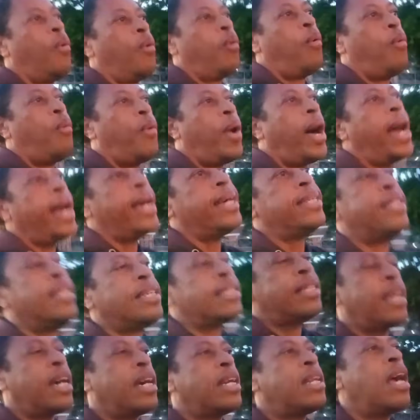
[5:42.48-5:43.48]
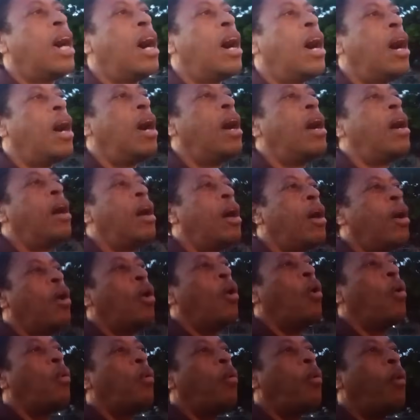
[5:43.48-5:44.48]
Why is it that
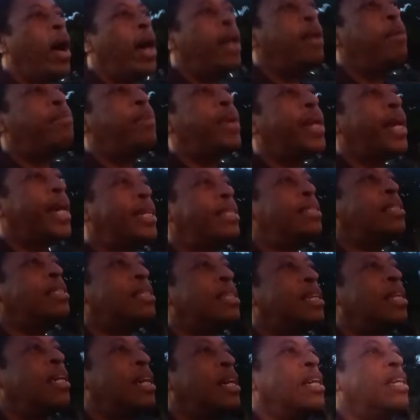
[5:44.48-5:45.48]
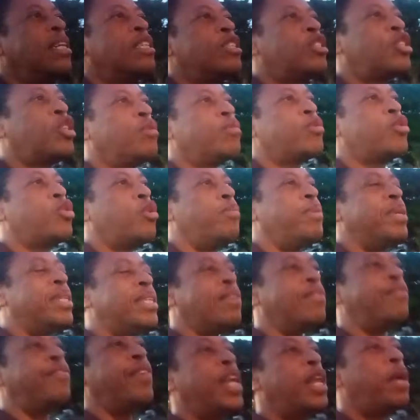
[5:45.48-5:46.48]
one place seems to be
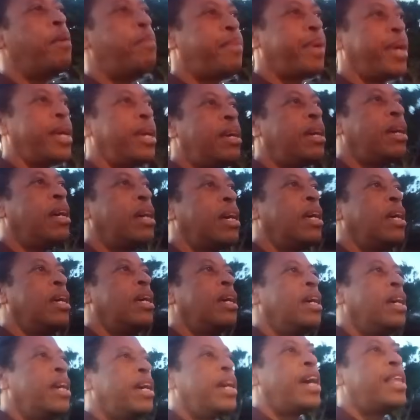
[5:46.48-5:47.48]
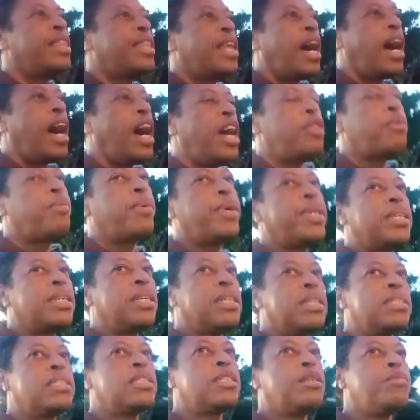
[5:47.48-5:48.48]
developing and the other one
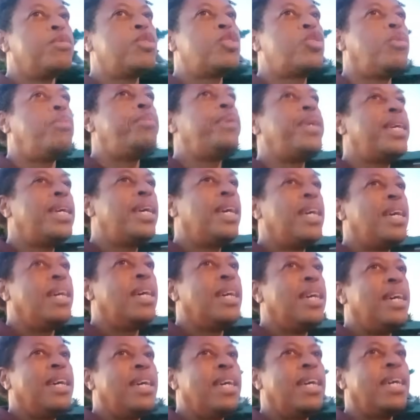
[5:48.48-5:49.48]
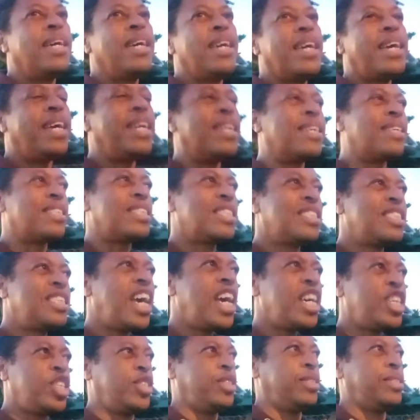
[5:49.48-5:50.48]
seems to be in
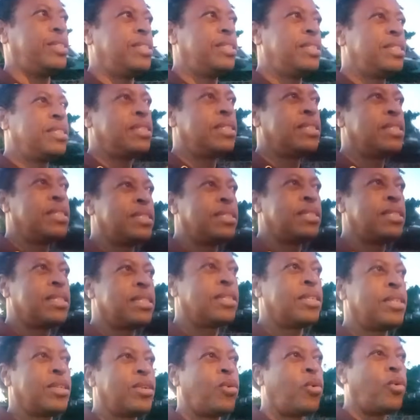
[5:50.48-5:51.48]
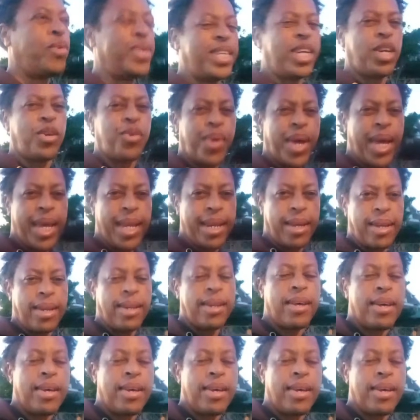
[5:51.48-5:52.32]
recession or degrading?